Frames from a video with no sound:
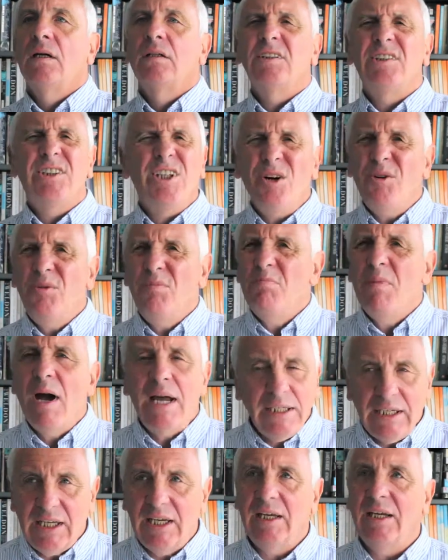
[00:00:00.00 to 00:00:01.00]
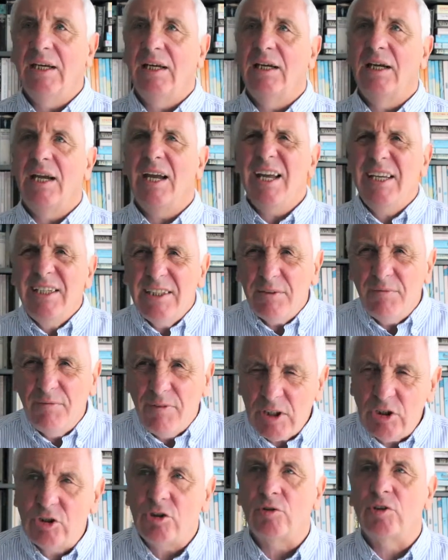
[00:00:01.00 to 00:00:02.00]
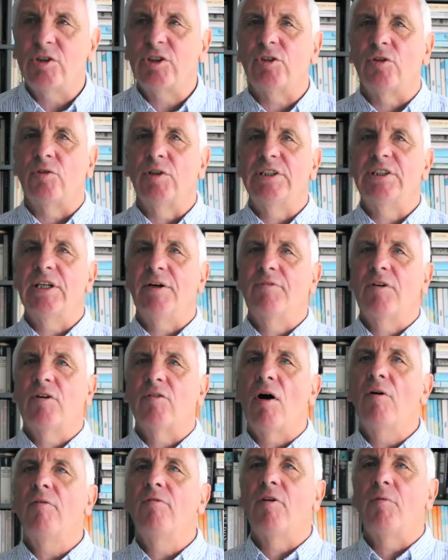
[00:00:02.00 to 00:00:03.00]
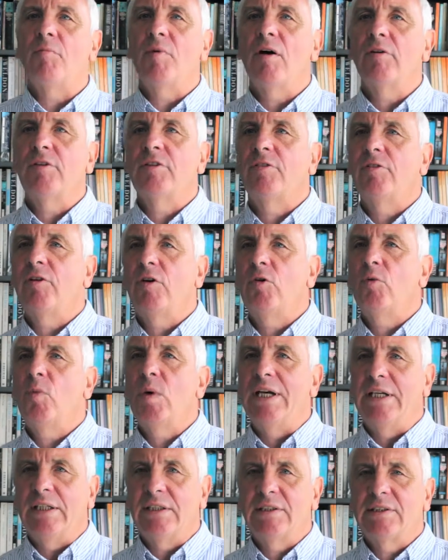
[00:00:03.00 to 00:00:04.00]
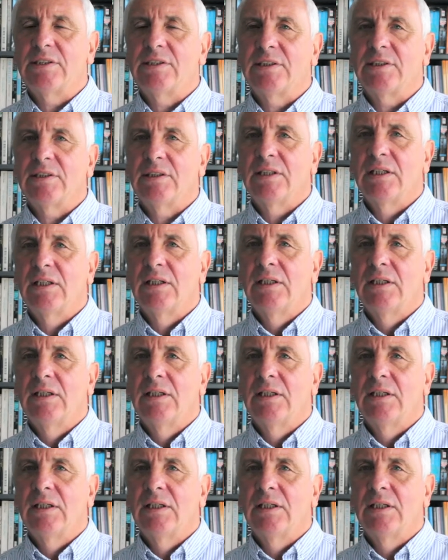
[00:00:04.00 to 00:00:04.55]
So many individual stories have grown from those few weeks.